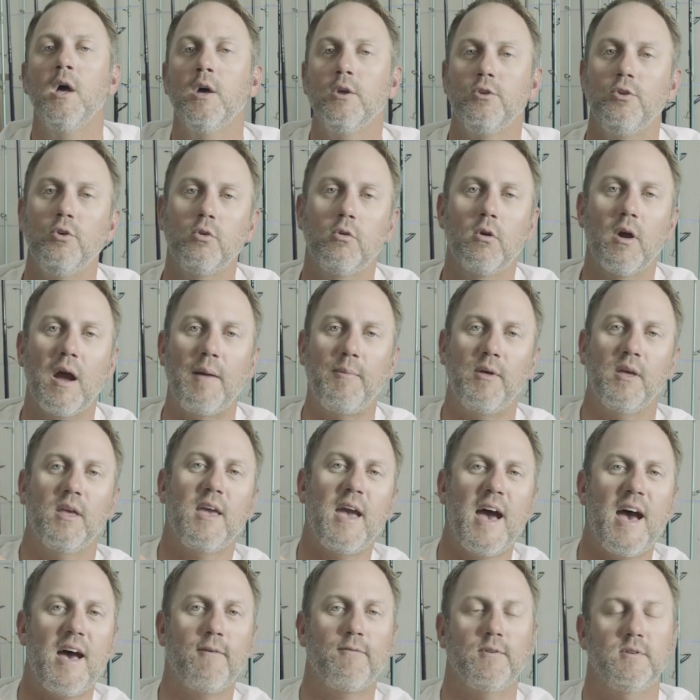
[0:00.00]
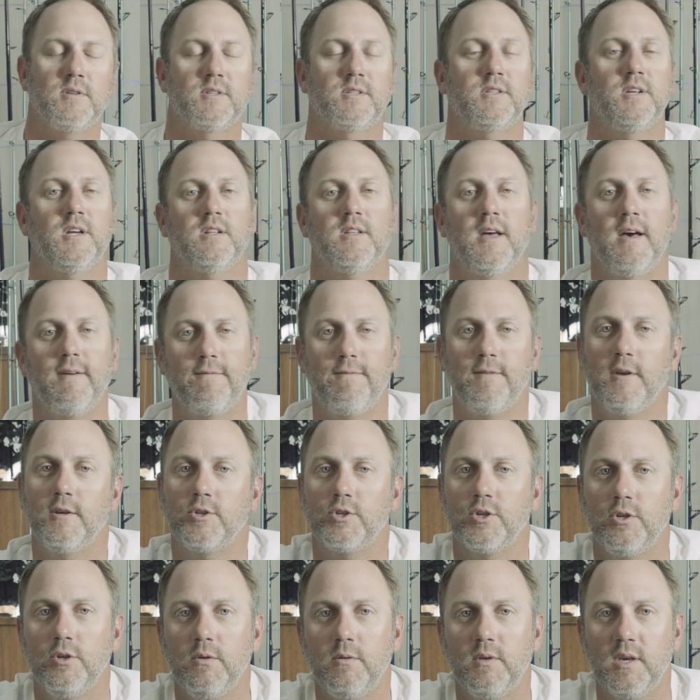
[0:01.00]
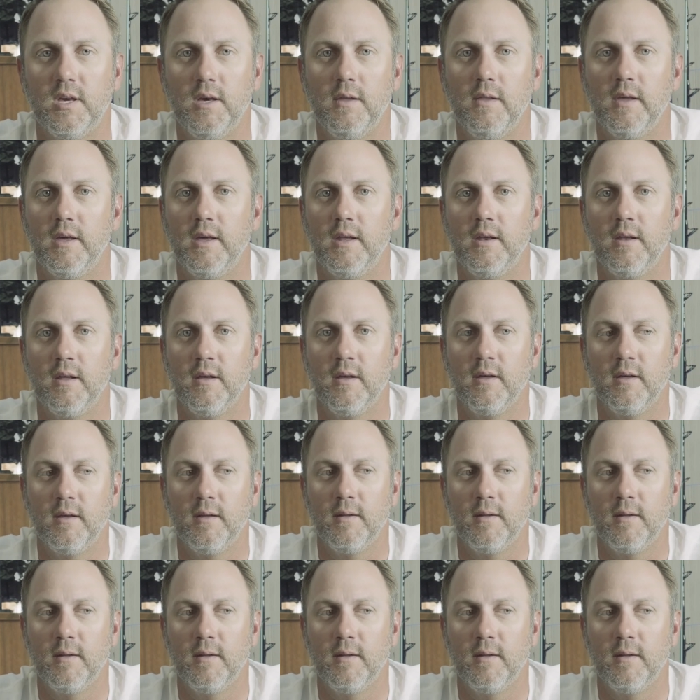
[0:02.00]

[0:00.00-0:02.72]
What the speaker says: You grab the gaff and stick that fish and you kill it.